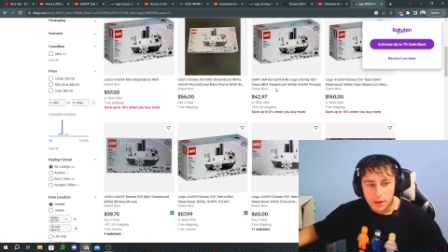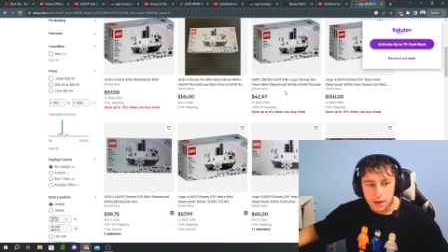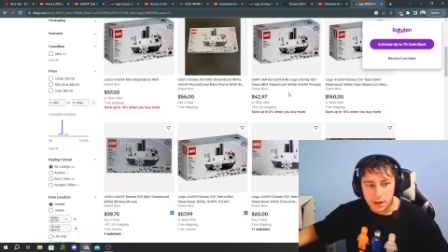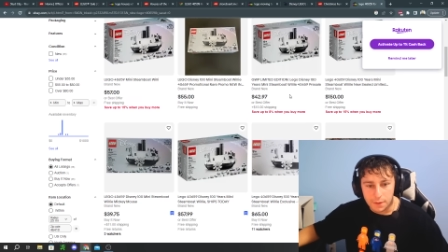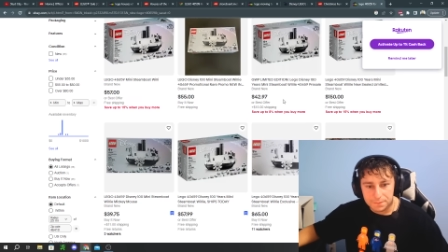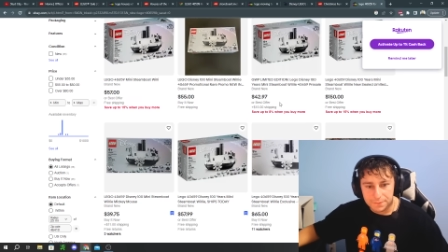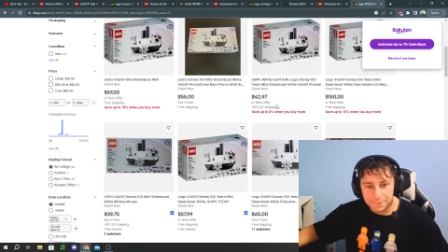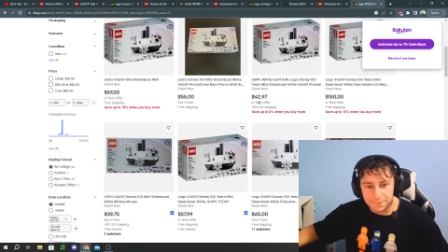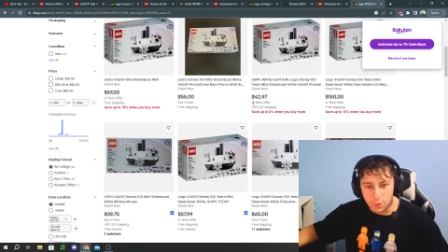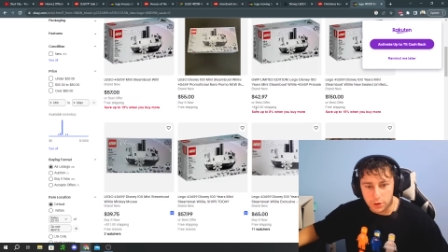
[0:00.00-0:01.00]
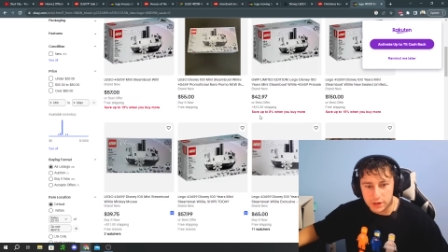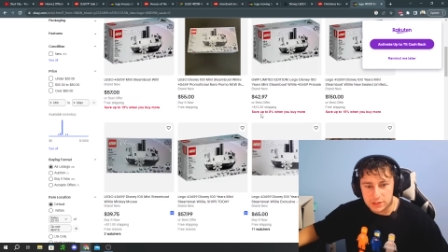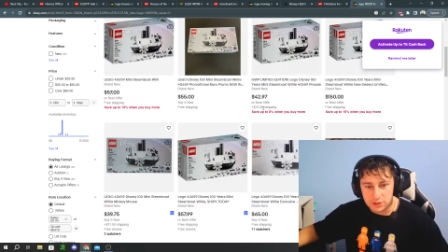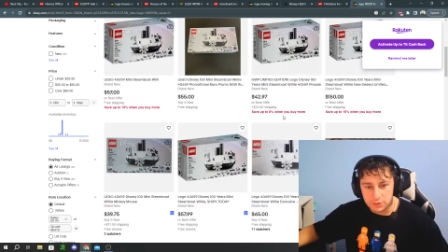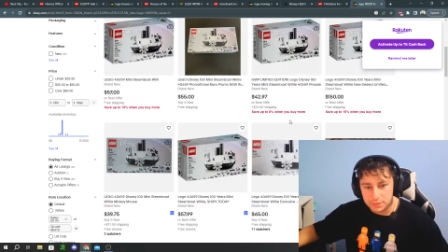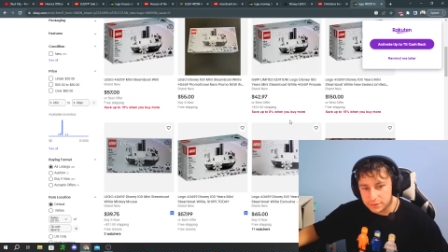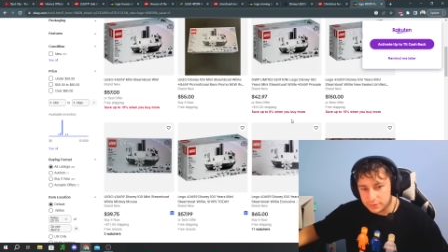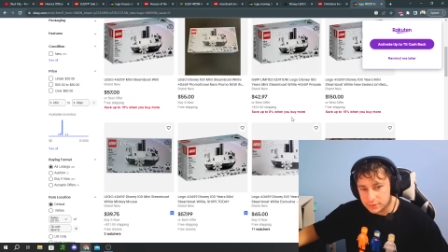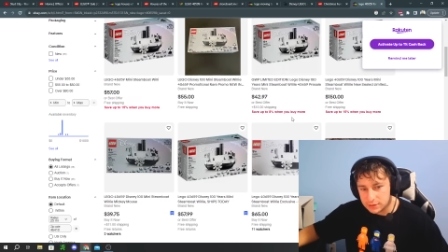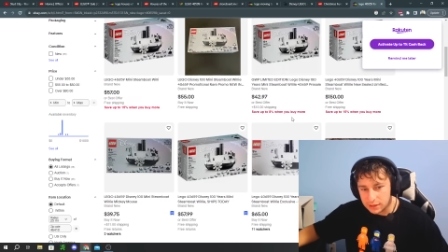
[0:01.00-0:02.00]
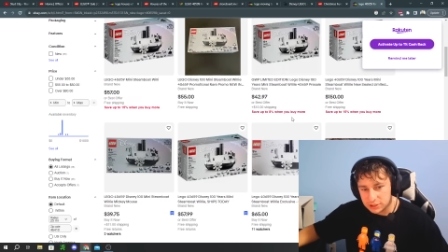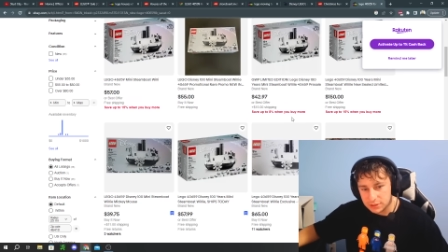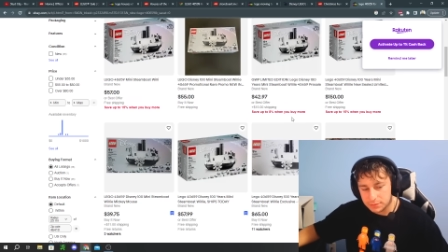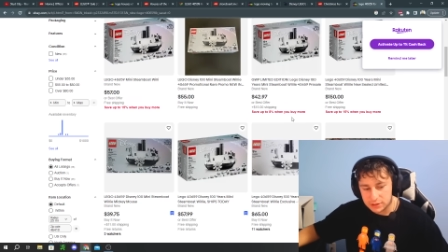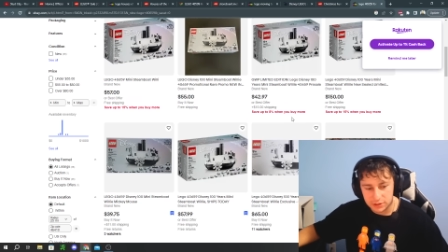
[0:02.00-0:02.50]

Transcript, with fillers: Um, forty-two plus fifteen dollars shipping.